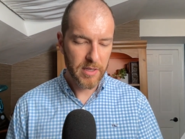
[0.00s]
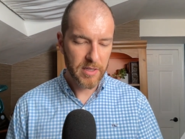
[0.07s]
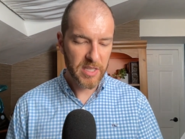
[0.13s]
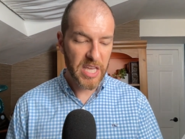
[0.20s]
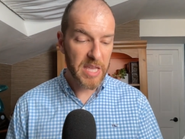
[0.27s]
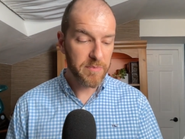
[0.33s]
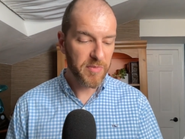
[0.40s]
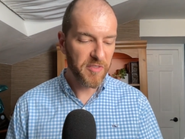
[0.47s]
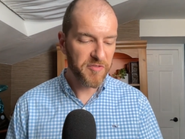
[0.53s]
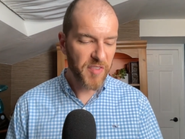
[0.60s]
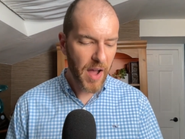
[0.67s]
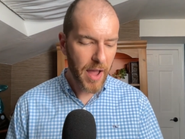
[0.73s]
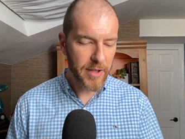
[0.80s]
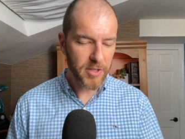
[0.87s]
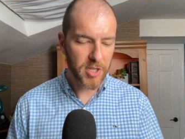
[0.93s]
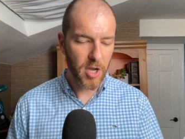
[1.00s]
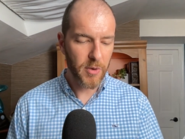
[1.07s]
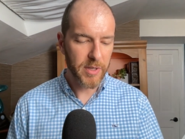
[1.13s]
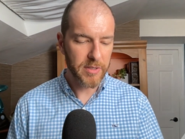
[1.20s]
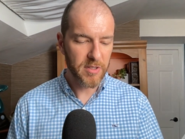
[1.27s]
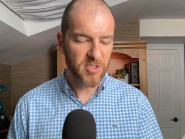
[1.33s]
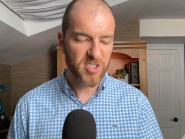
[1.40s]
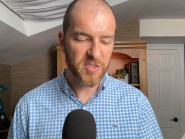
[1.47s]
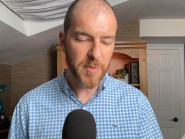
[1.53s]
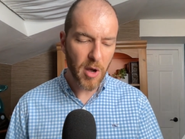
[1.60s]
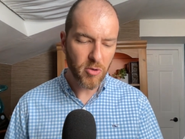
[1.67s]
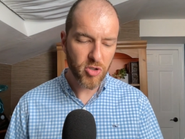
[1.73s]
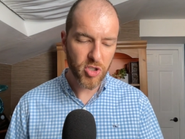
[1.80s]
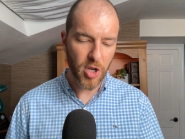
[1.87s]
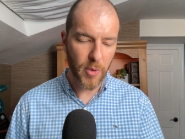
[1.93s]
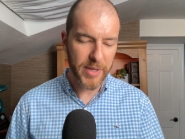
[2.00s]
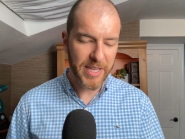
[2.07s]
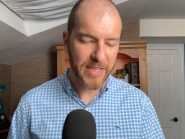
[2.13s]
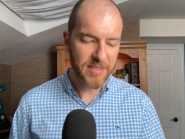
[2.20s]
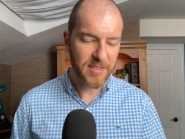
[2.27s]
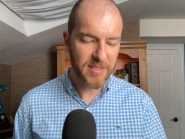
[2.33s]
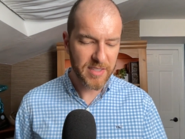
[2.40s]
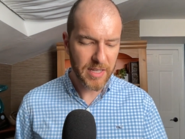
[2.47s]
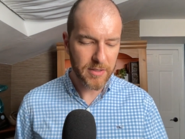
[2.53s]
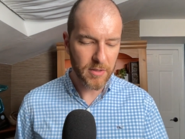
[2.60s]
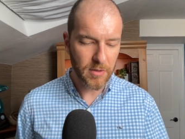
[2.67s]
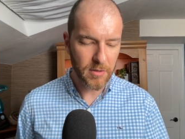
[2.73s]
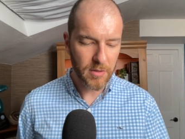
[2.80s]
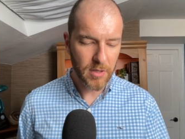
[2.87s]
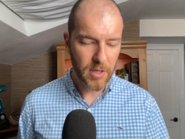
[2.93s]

Keep the fire going and smoke showing as a signal.